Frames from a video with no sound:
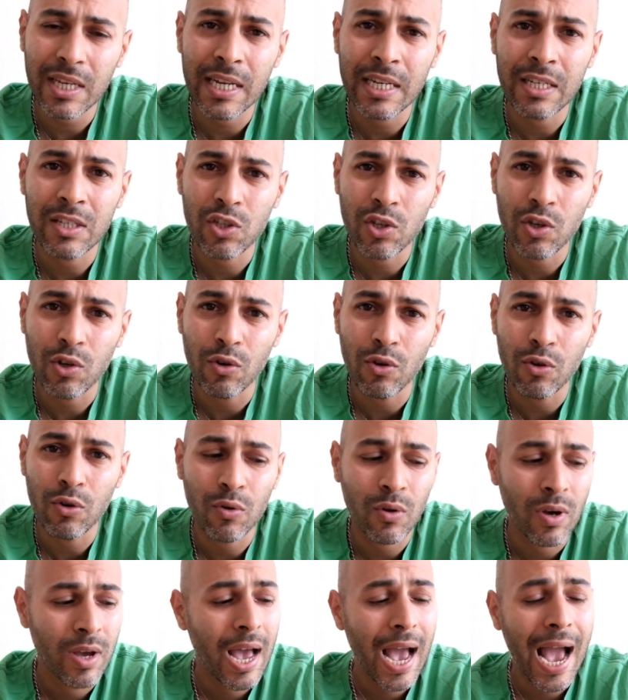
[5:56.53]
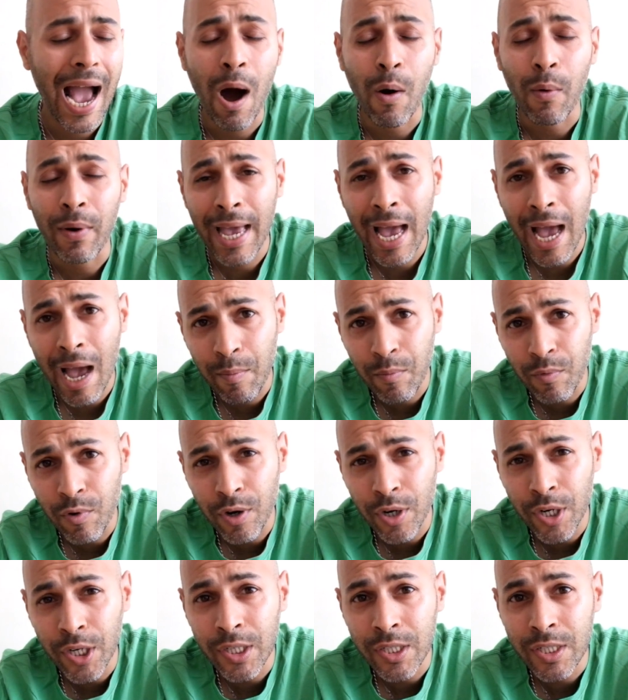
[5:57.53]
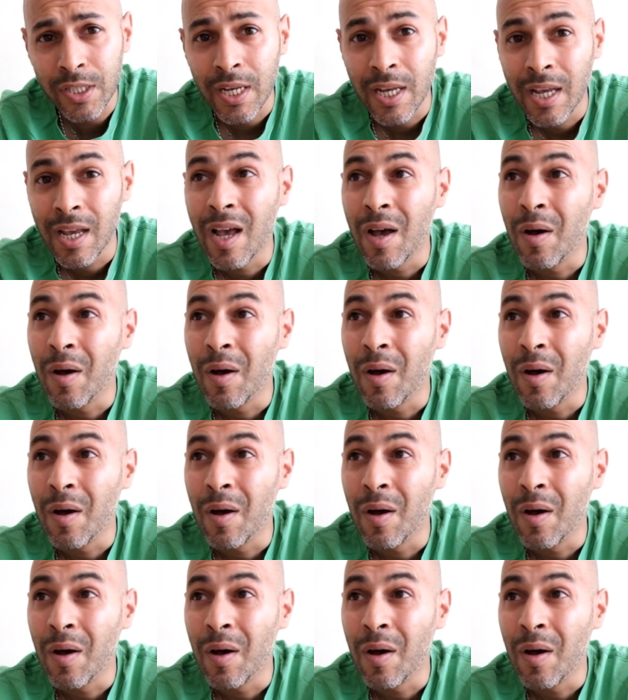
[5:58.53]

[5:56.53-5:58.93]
into our cameras?